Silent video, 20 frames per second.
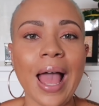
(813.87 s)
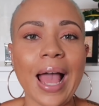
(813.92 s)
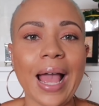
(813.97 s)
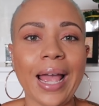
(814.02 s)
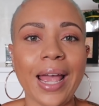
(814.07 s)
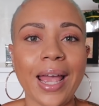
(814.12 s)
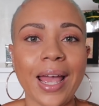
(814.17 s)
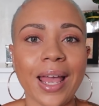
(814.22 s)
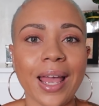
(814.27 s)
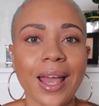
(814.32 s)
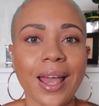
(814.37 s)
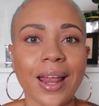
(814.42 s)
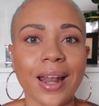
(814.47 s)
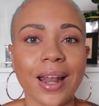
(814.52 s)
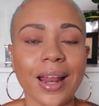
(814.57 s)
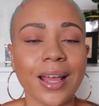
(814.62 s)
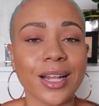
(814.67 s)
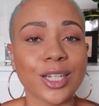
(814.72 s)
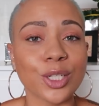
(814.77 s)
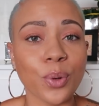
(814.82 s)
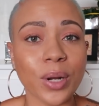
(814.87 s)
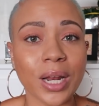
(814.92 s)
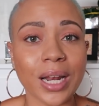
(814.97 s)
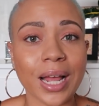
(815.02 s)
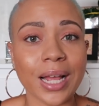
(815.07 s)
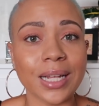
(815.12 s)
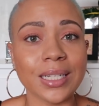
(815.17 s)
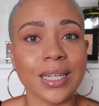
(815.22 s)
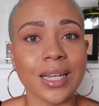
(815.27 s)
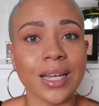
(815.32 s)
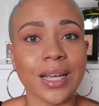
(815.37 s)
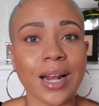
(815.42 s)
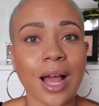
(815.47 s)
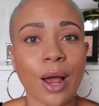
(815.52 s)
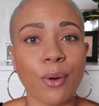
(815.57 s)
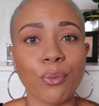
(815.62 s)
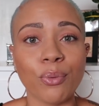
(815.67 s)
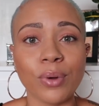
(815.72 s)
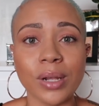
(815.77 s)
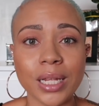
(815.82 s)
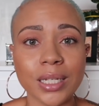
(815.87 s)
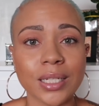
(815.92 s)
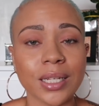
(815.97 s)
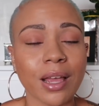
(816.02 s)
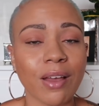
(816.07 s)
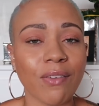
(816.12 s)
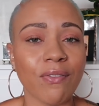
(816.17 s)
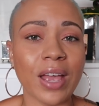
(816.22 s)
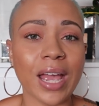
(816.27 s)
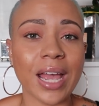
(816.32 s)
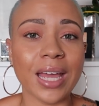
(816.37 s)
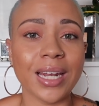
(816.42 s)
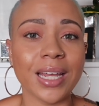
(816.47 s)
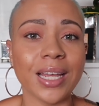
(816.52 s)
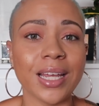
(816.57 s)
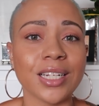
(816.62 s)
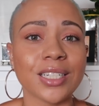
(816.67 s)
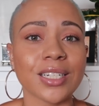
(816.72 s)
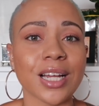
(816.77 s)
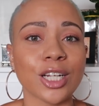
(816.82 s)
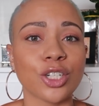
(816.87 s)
And in 2019, I really took advantage.